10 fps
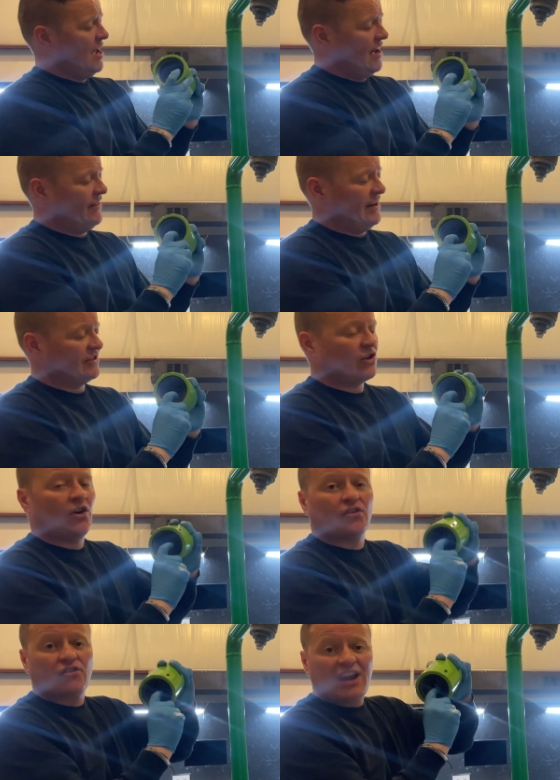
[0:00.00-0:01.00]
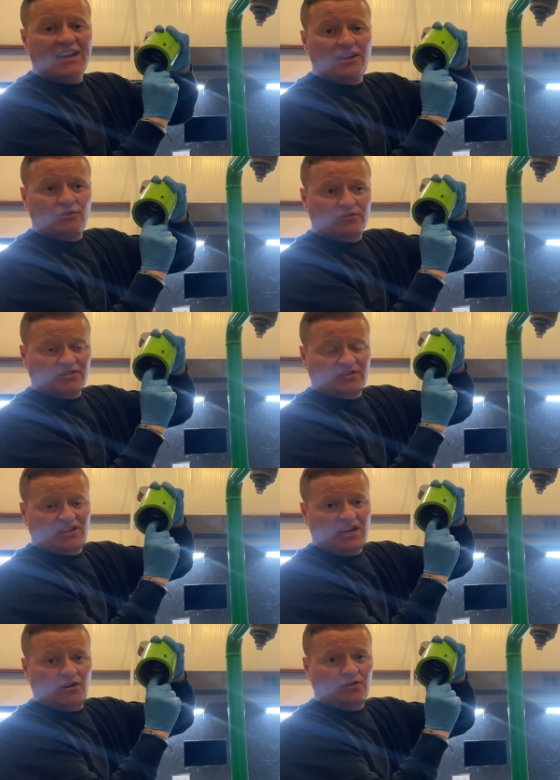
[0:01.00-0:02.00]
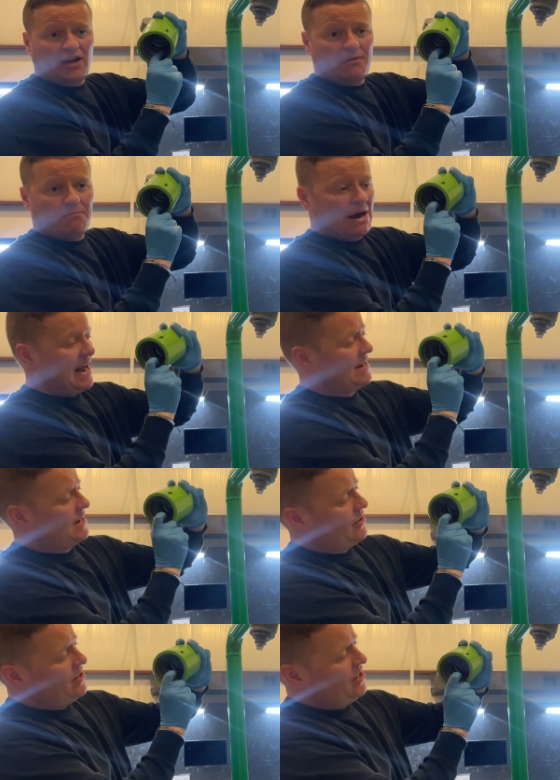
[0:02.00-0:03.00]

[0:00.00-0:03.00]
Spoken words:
and then it's got a radial seal and packer.